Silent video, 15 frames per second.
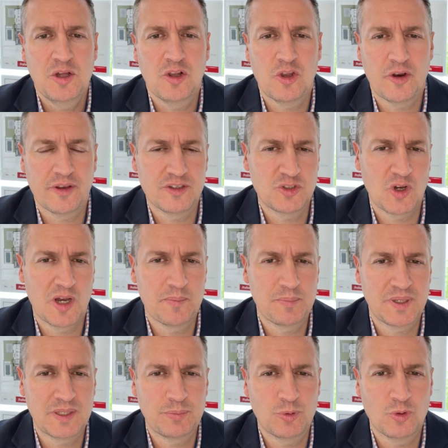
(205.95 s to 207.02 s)
A lot of the time,
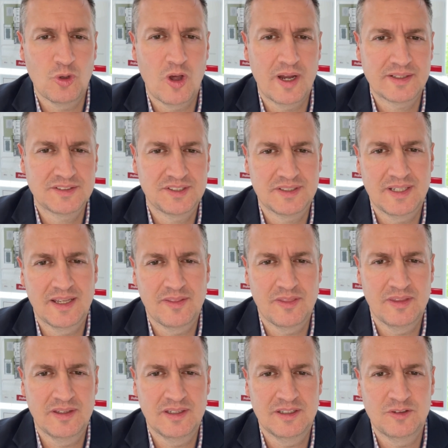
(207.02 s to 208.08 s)
people like to get
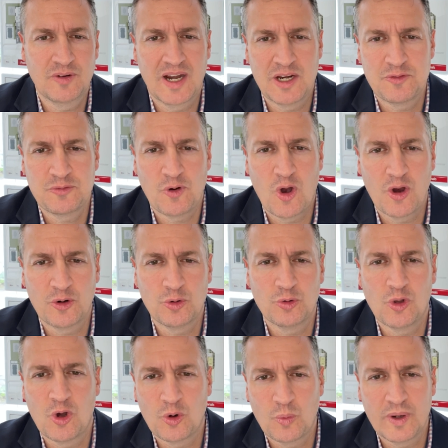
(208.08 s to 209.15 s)
the grand final
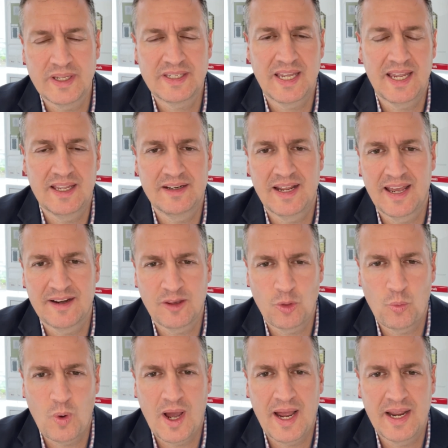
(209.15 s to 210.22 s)
long weekend out of
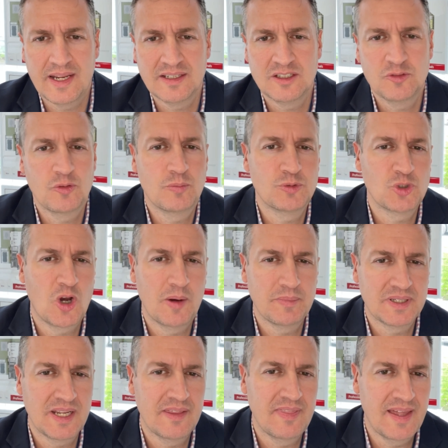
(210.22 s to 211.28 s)
the way, give them time
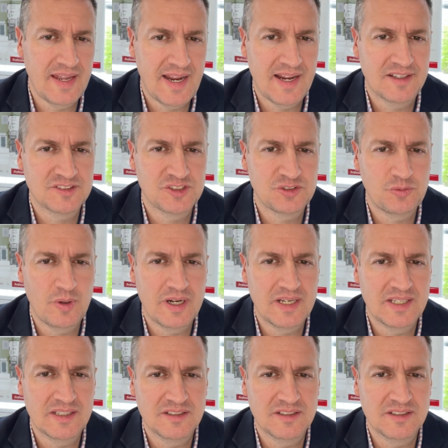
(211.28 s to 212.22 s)
to get their houses ready.